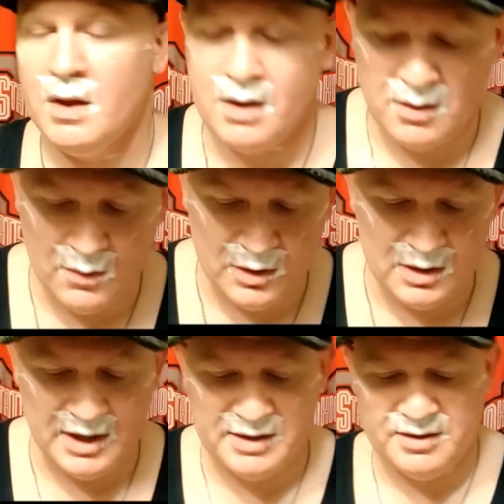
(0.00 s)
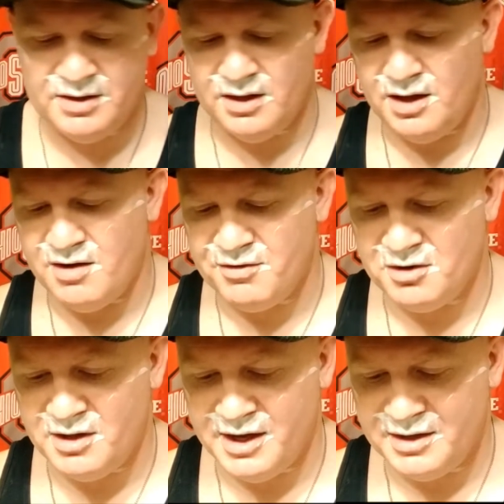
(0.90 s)
I would like to see the
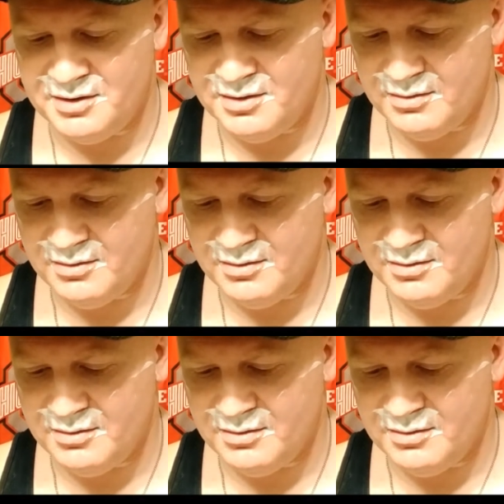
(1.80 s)
Everglades.